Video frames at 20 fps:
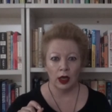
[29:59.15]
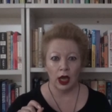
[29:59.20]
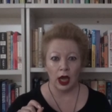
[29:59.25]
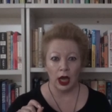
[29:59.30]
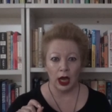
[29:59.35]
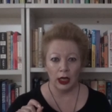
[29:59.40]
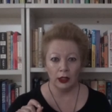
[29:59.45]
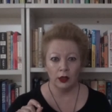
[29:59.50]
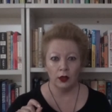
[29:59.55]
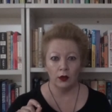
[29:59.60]

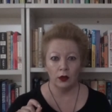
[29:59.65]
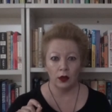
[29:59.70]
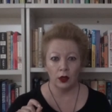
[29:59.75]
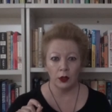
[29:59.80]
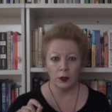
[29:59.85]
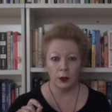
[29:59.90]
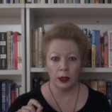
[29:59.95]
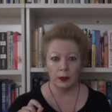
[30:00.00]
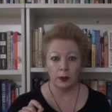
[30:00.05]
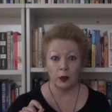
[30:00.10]
Are you those
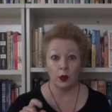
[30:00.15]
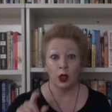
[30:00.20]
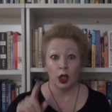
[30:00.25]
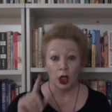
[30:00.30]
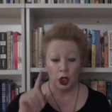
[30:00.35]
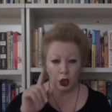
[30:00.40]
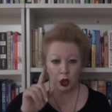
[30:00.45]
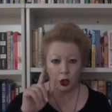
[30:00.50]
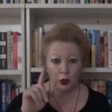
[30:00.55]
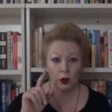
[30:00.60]
people?
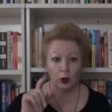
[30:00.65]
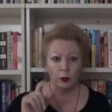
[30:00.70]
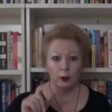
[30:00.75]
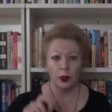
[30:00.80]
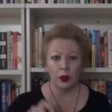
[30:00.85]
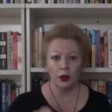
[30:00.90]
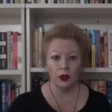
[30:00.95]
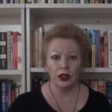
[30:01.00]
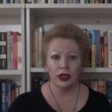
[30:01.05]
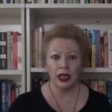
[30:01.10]
You will
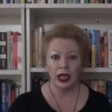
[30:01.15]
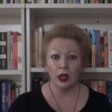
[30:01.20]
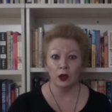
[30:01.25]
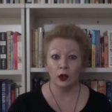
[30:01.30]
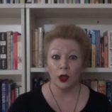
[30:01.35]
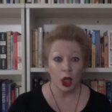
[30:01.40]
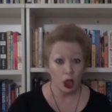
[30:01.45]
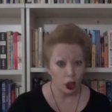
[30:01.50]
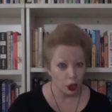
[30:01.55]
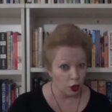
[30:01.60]
burn in hell.
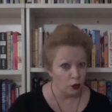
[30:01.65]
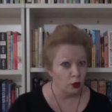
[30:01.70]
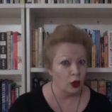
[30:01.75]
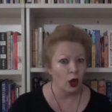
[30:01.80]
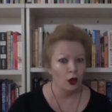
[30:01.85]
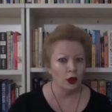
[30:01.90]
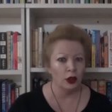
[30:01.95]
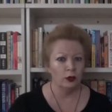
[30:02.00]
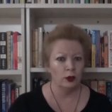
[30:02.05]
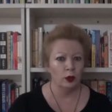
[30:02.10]
You know
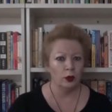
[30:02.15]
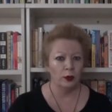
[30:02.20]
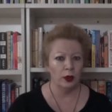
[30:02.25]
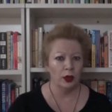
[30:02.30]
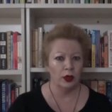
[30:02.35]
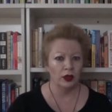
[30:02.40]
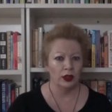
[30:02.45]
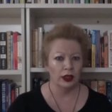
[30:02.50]
you will burn in